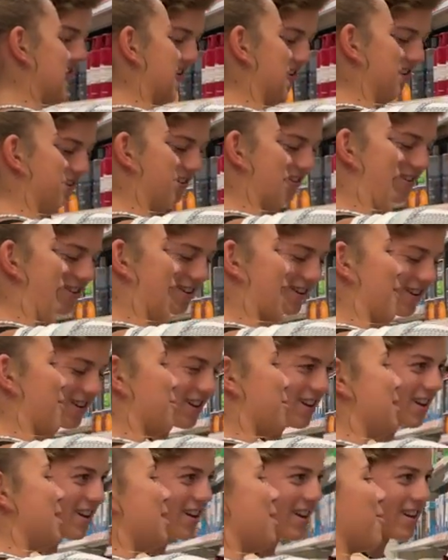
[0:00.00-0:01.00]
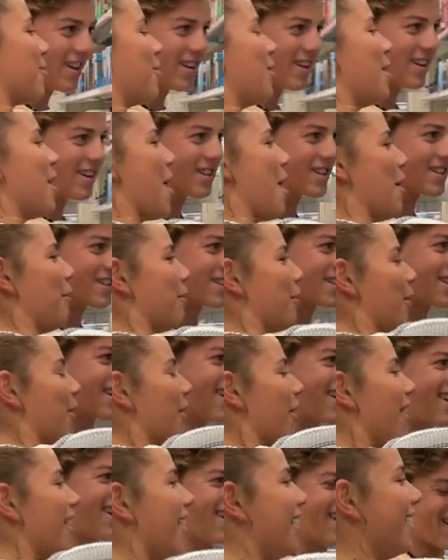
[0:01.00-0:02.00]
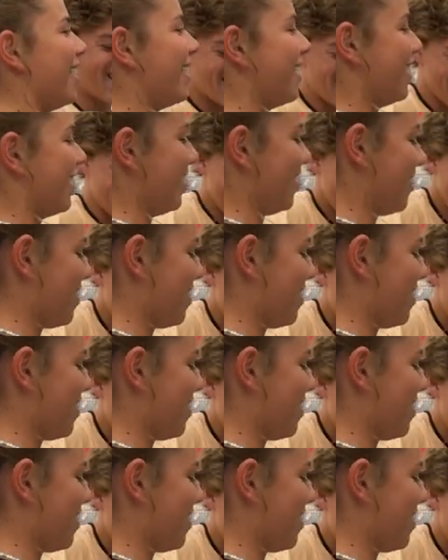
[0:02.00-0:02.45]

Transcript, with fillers: Tobacco, cedar, and amber.